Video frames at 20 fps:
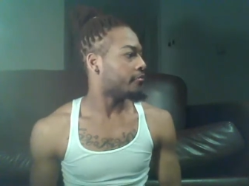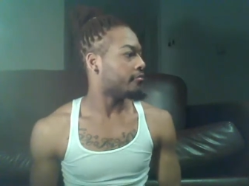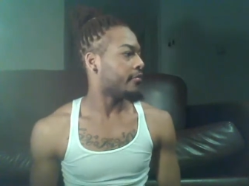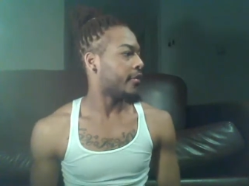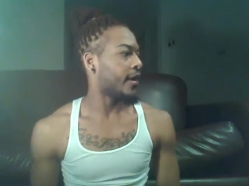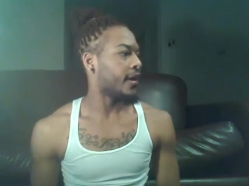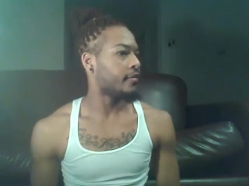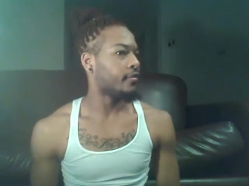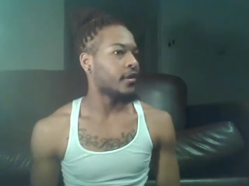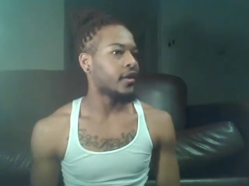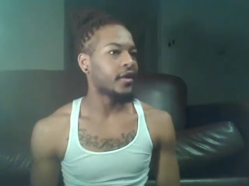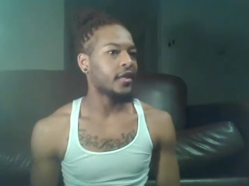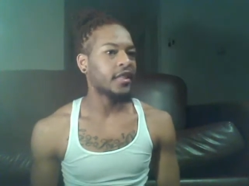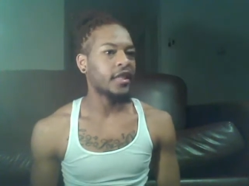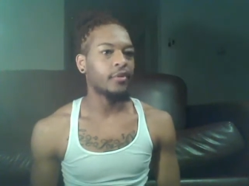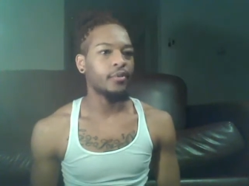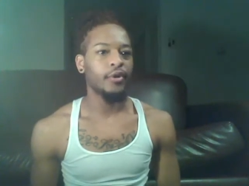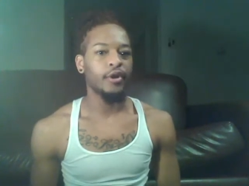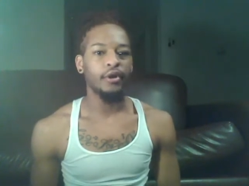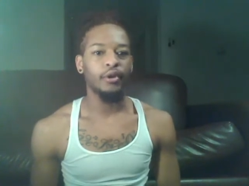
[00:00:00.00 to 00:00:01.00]
Maybe
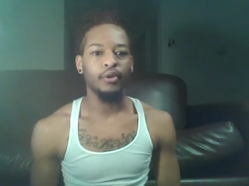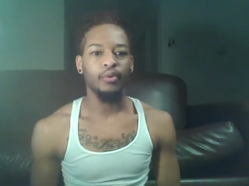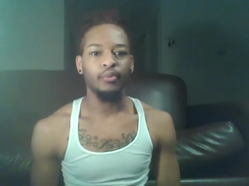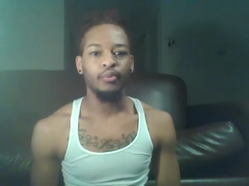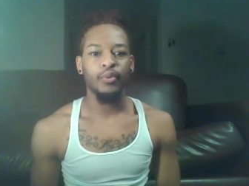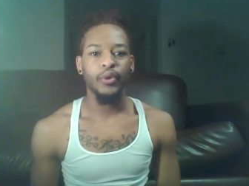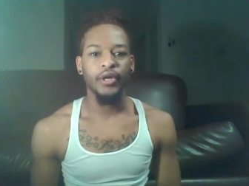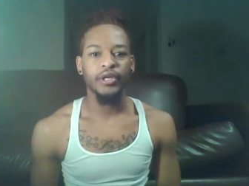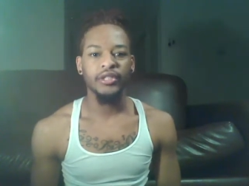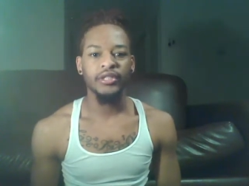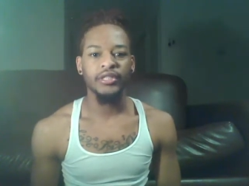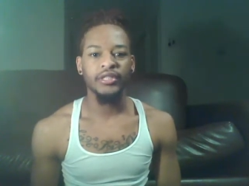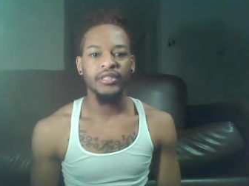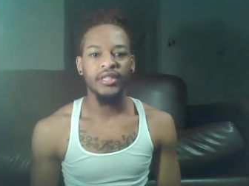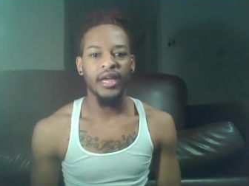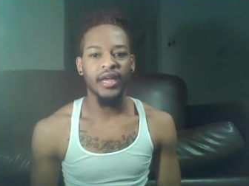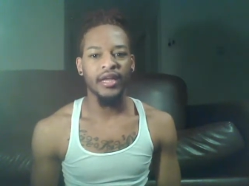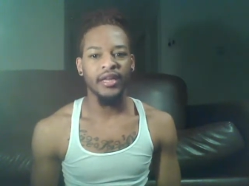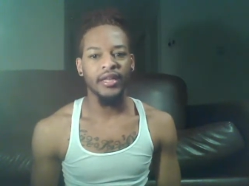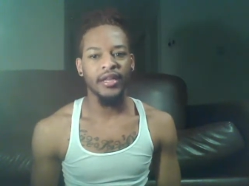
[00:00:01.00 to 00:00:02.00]
they went on the worst
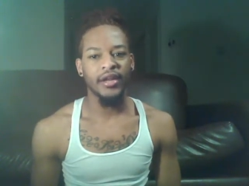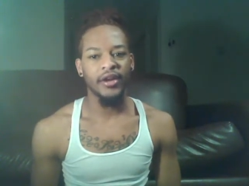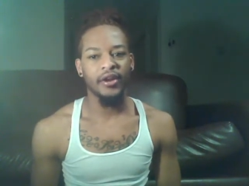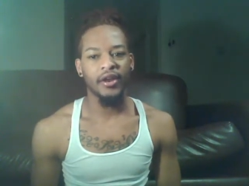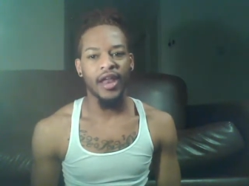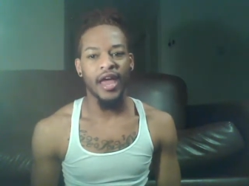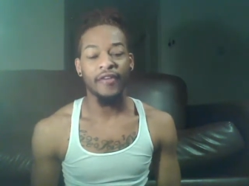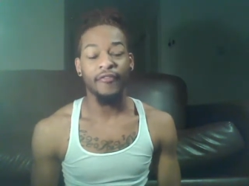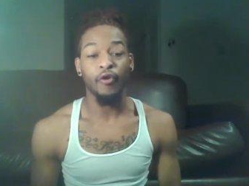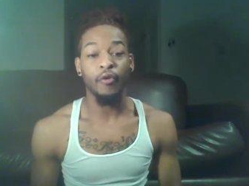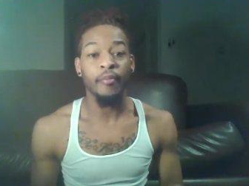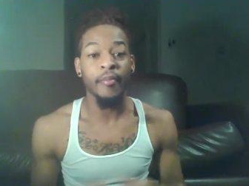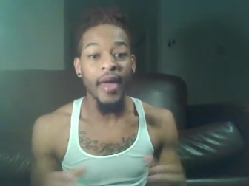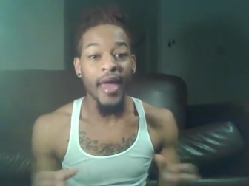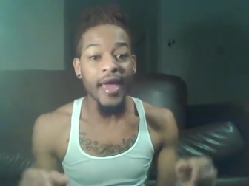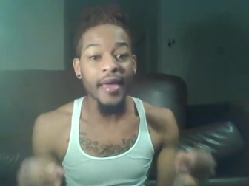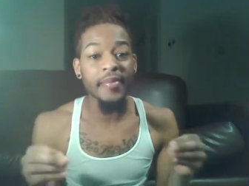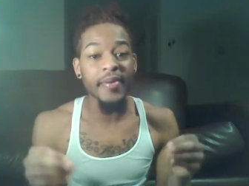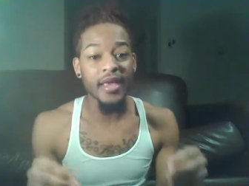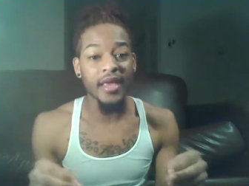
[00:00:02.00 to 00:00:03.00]
date in their life. Or
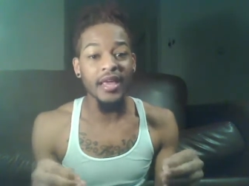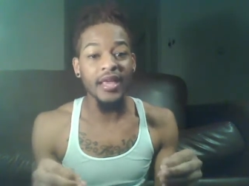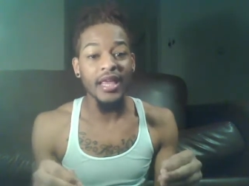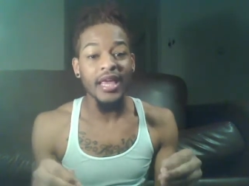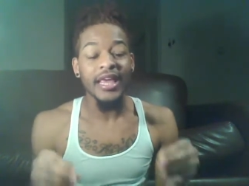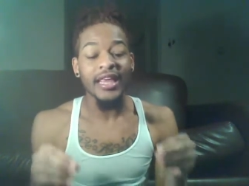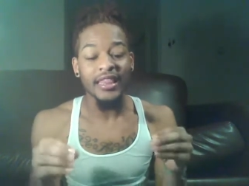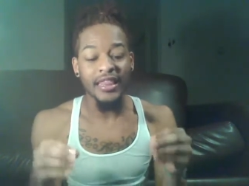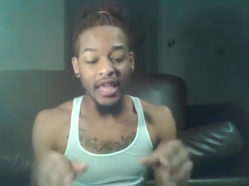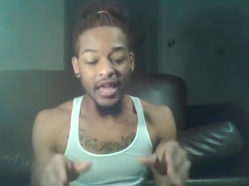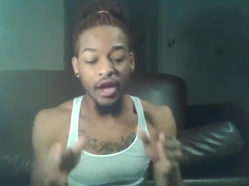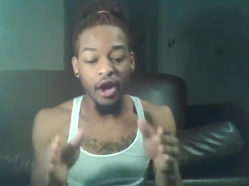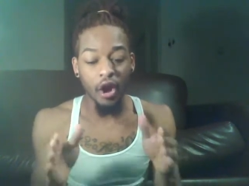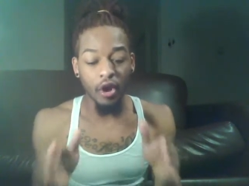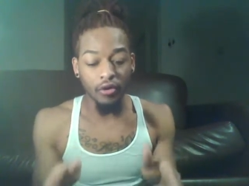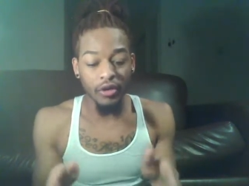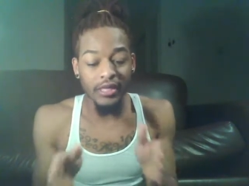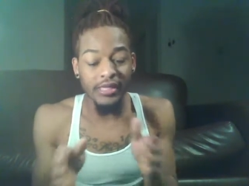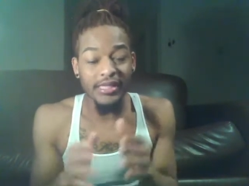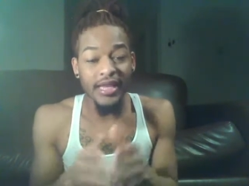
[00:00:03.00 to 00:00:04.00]
maybe the
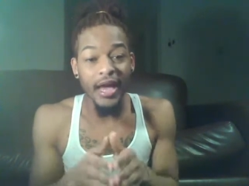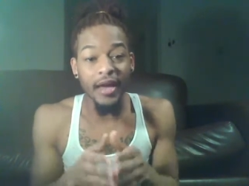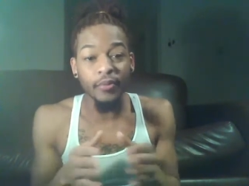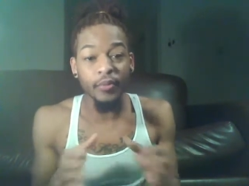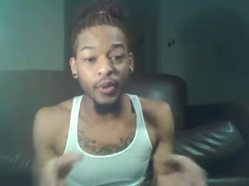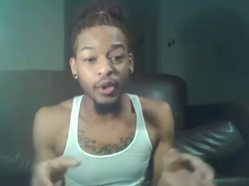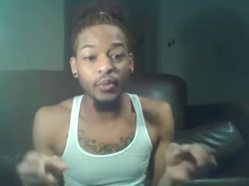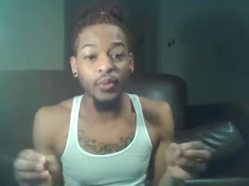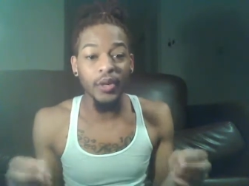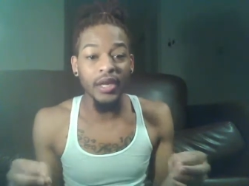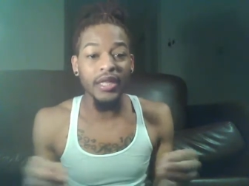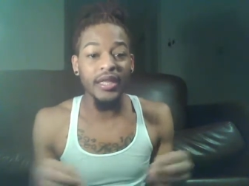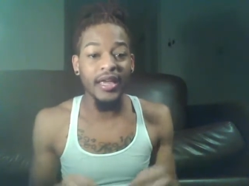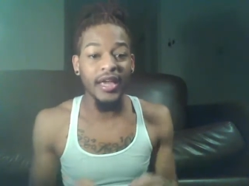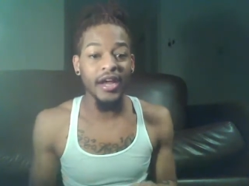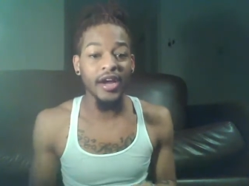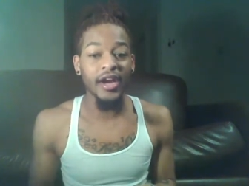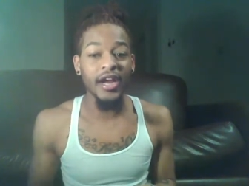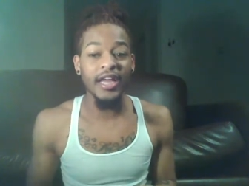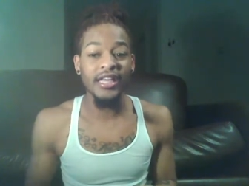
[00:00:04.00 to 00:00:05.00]
only time we really
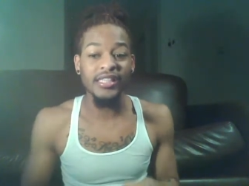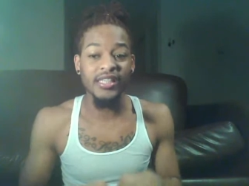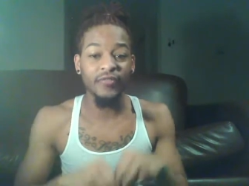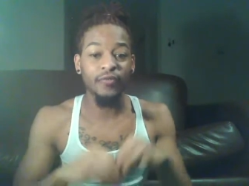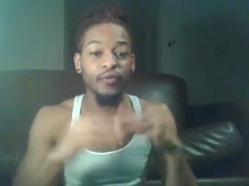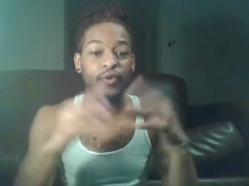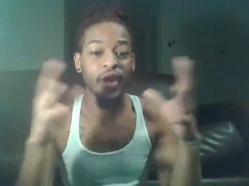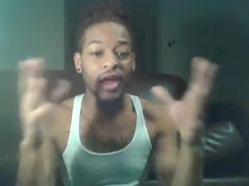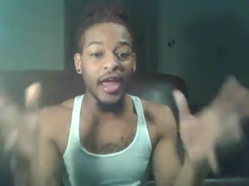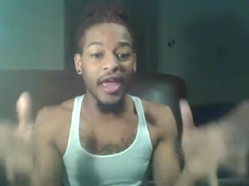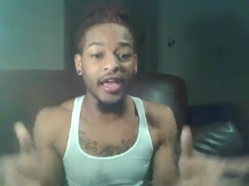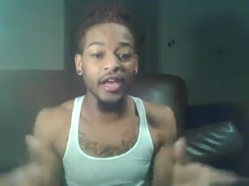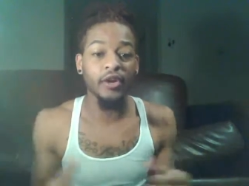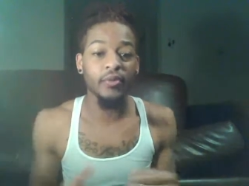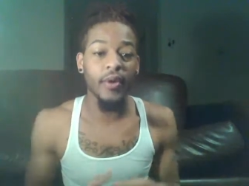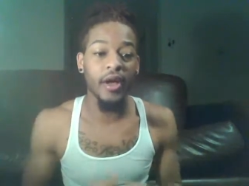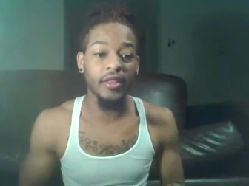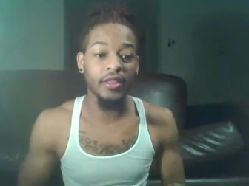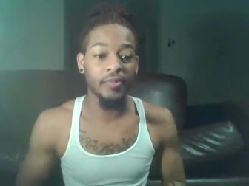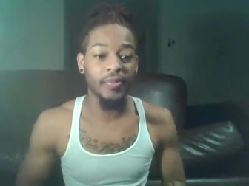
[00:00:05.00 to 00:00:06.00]
care is if we're hanging
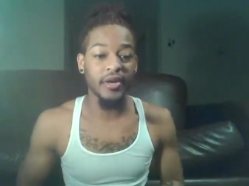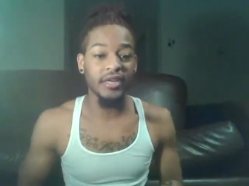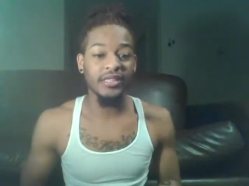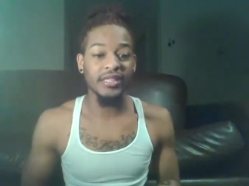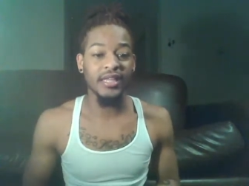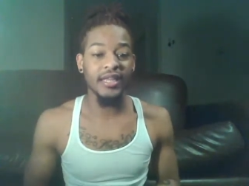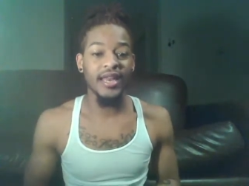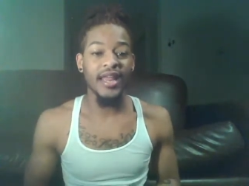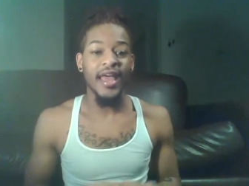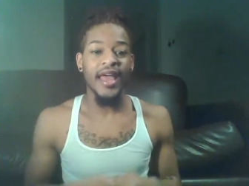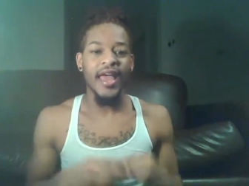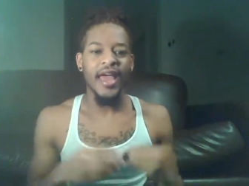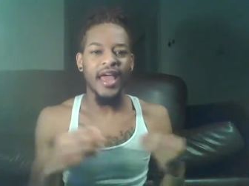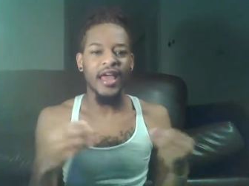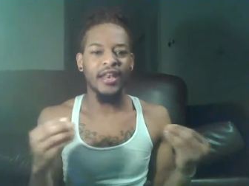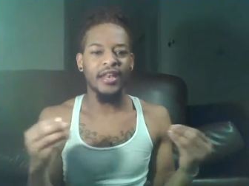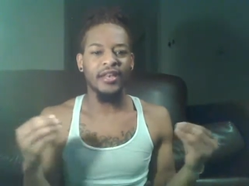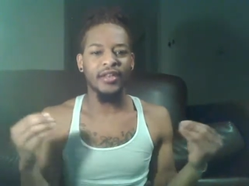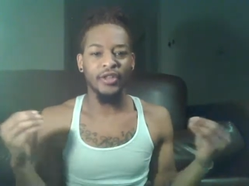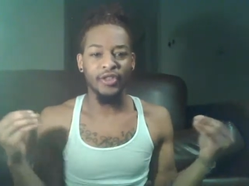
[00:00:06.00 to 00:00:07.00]
around the person
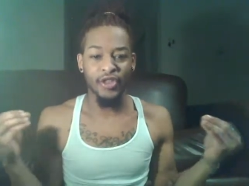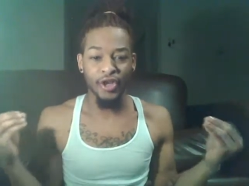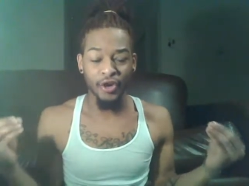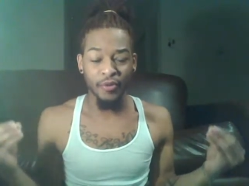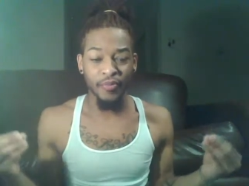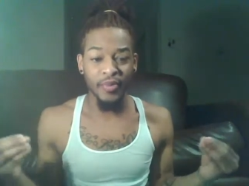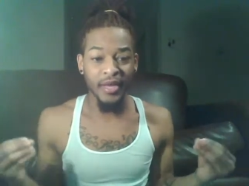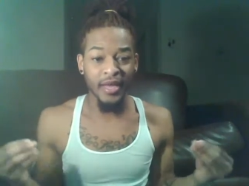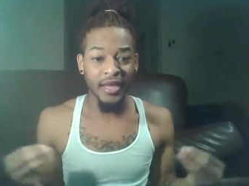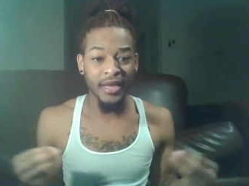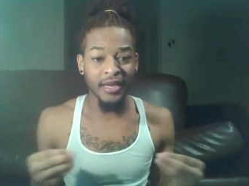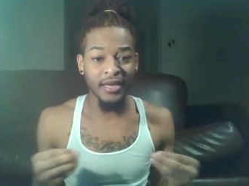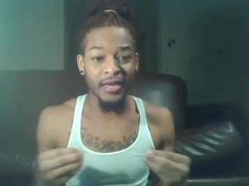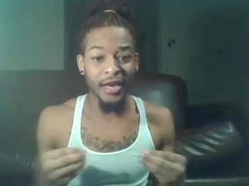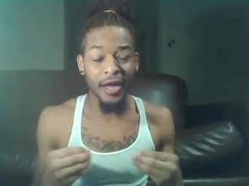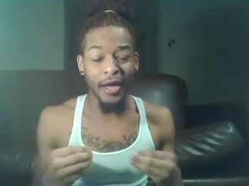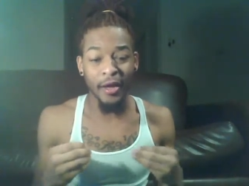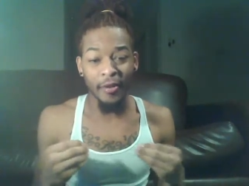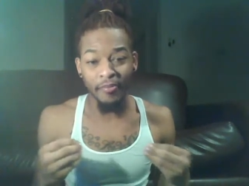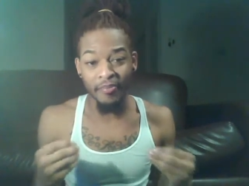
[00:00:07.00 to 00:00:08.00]
and they're being
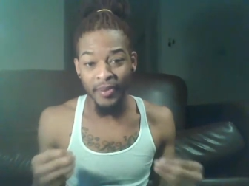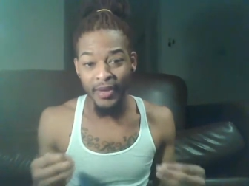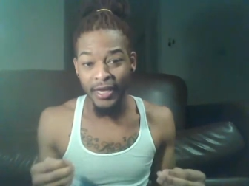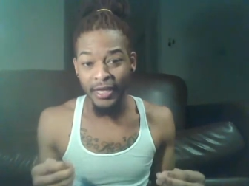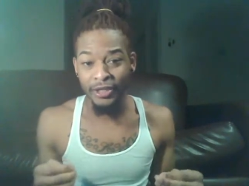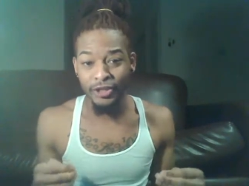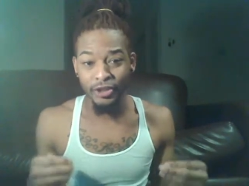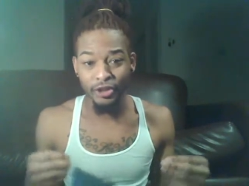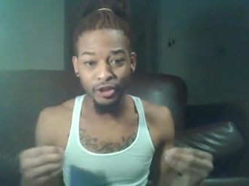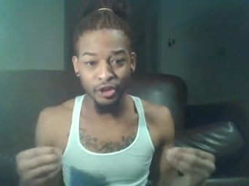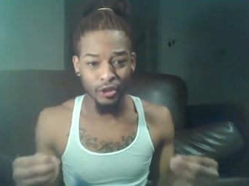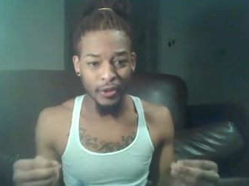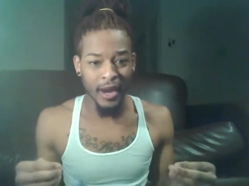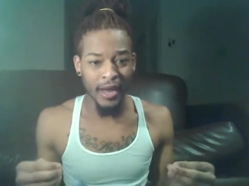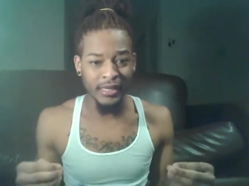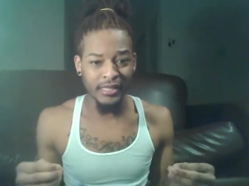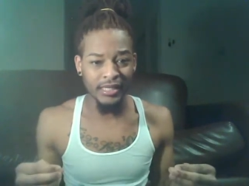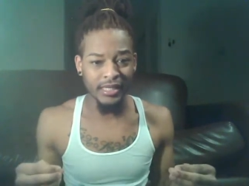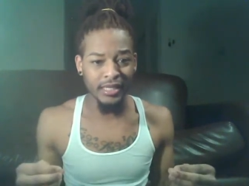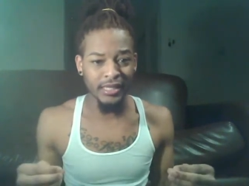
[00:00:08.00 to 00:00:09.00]
a bitch,
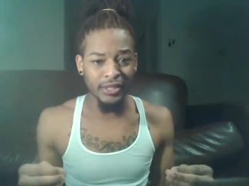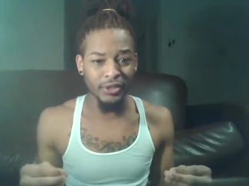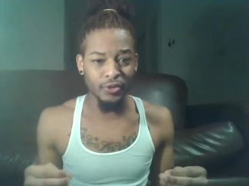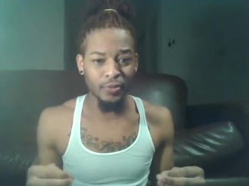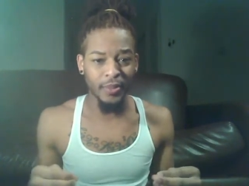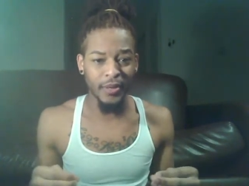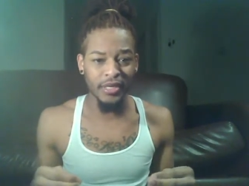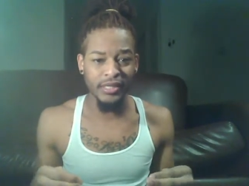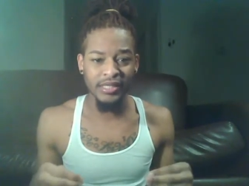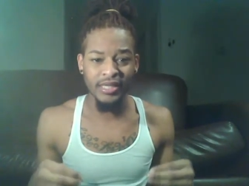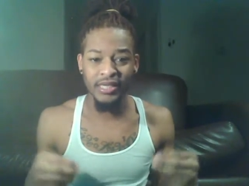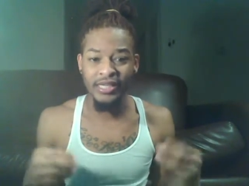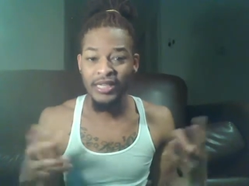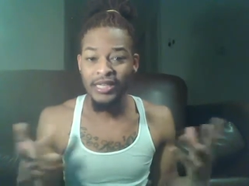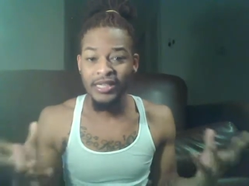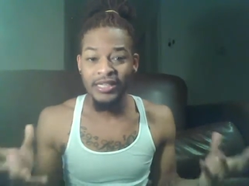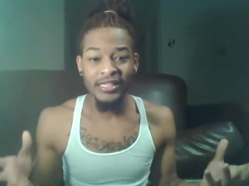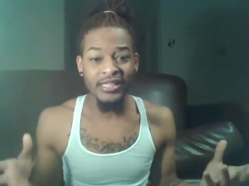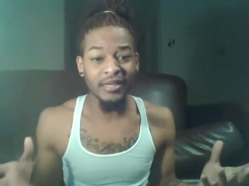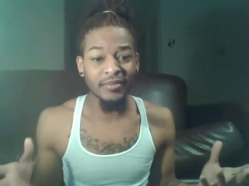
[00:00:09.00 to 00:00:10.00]
dry to the new person,
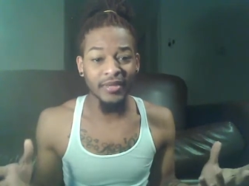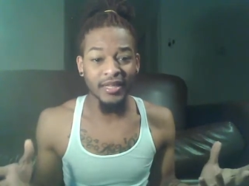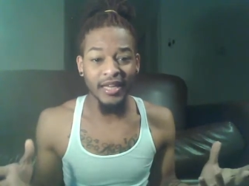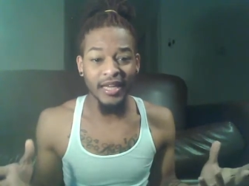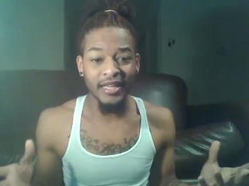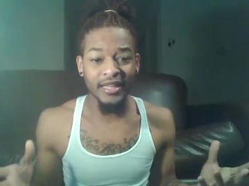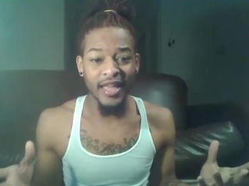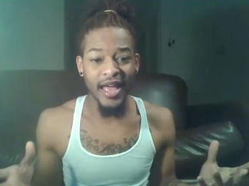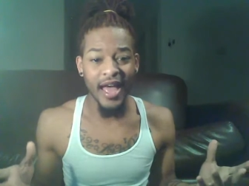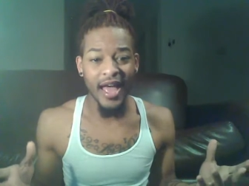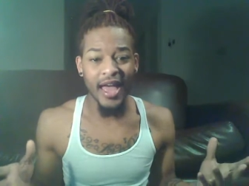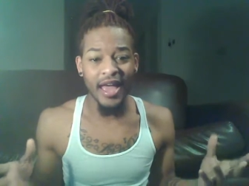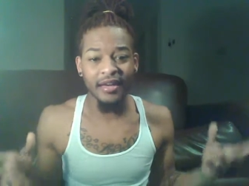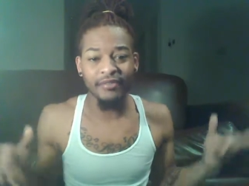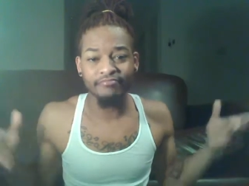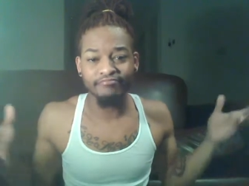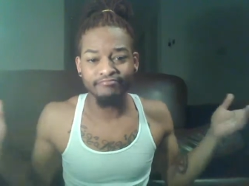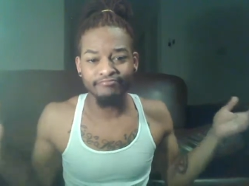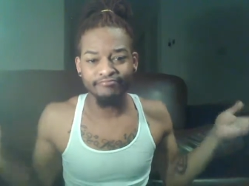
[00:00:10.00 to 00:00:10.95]
something like that.